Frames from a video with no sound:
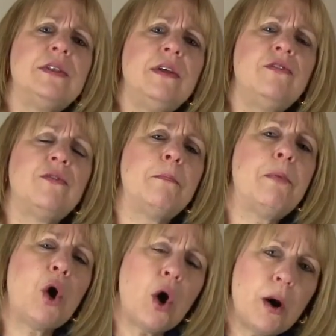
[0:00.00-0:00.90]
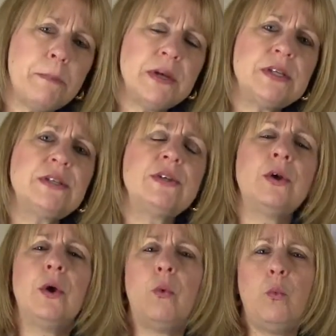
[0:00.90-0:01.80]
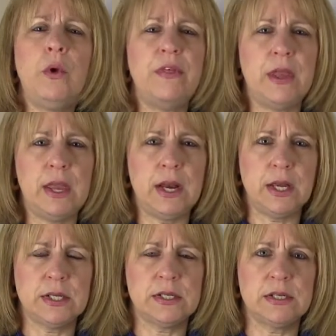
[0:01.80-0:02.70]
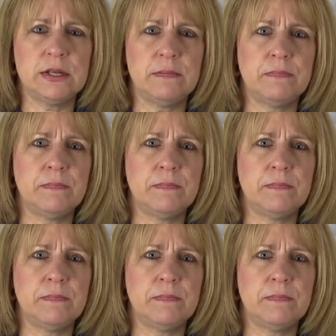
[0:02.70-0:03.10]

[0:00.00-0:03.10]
this purpose within us.